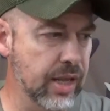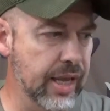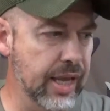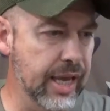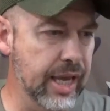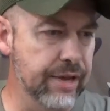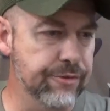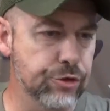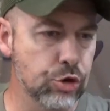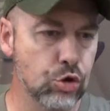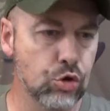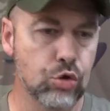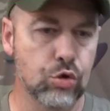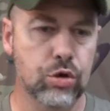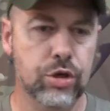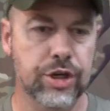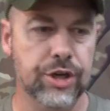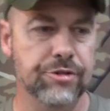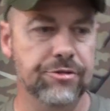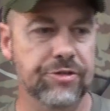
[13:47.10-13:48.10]
if you
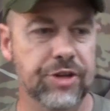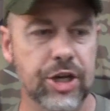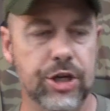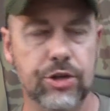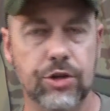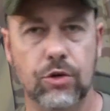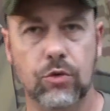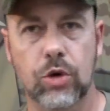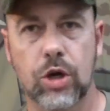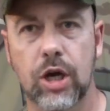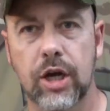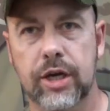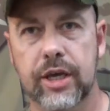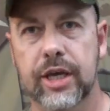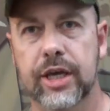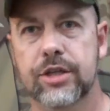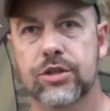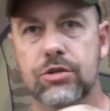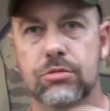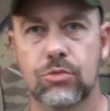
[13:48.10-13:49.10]
configure the ruck
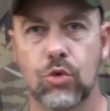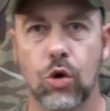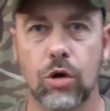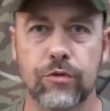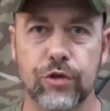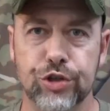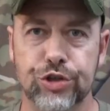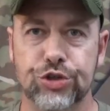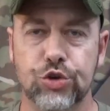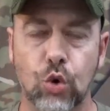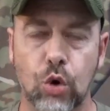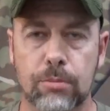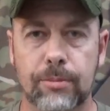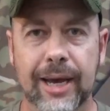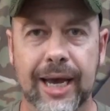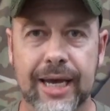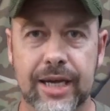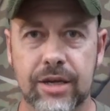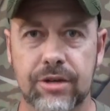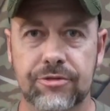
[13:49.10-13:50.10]
into more of a short
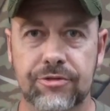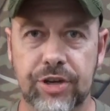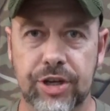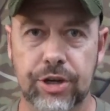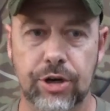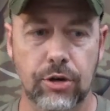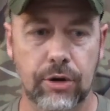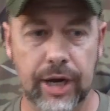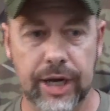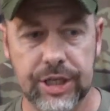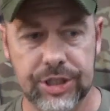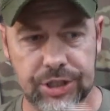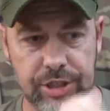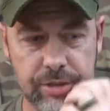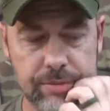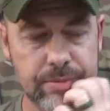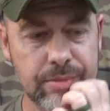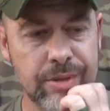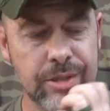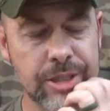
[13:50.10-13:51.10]
back
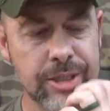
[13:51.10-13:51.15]
configuration